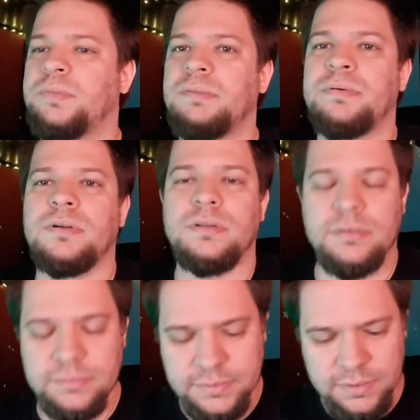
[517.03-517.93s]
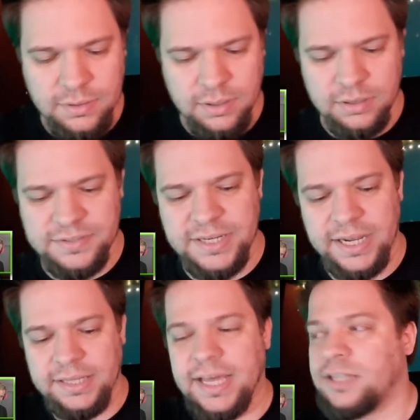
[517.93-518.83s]
People are
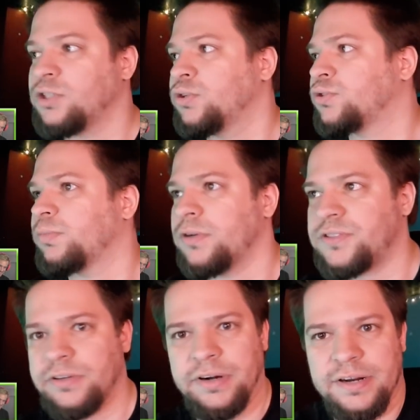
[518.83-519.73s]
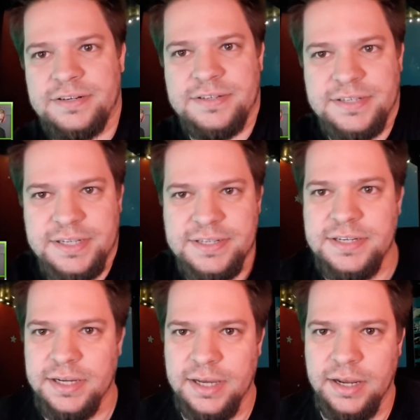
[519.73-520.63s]
saying that YouTubers are
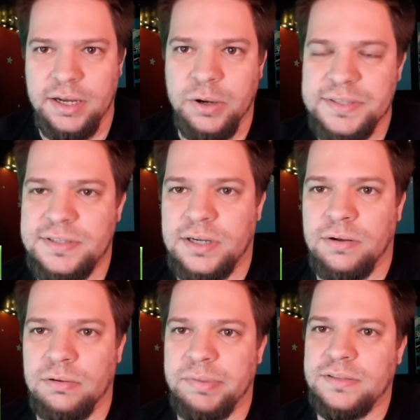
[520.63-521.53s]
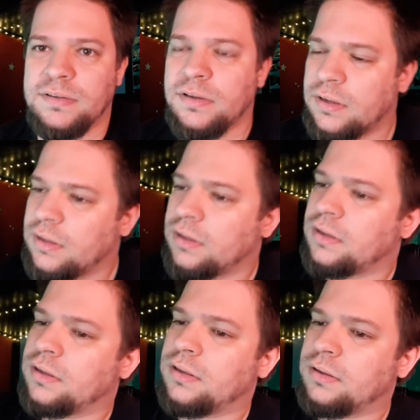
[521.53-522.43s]
narcissistic and egoistical, but
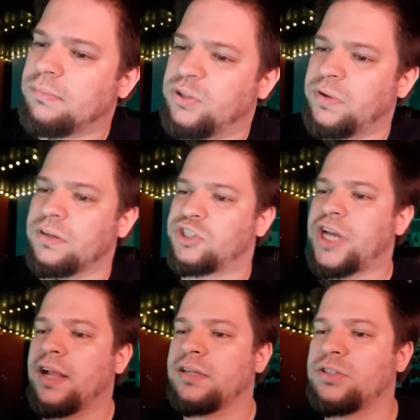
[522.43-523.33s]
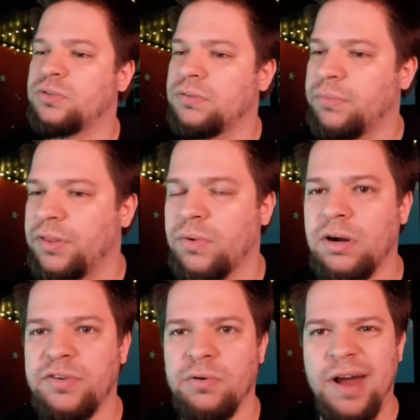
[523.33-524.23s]
doing a challenge with one
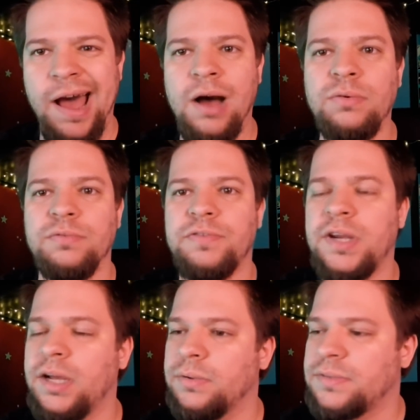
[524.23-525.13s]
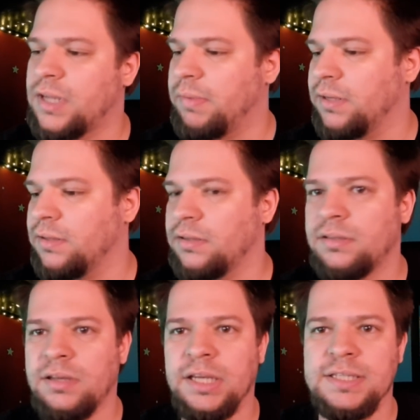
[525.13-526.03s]
of your own videos, I mean,
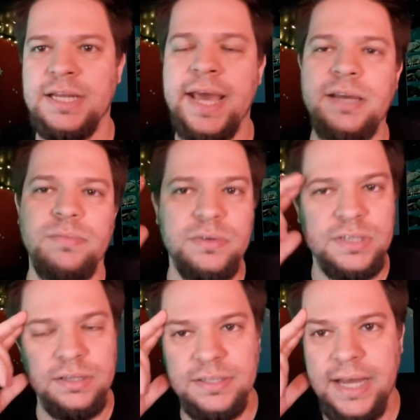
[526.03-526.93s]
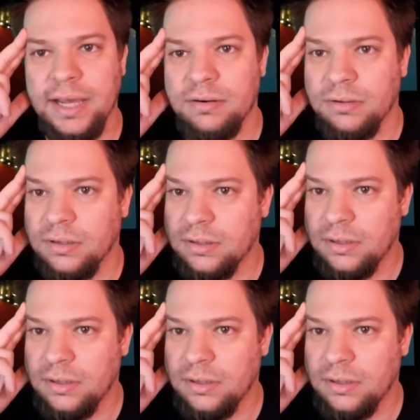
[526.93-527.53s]
his name was in the title.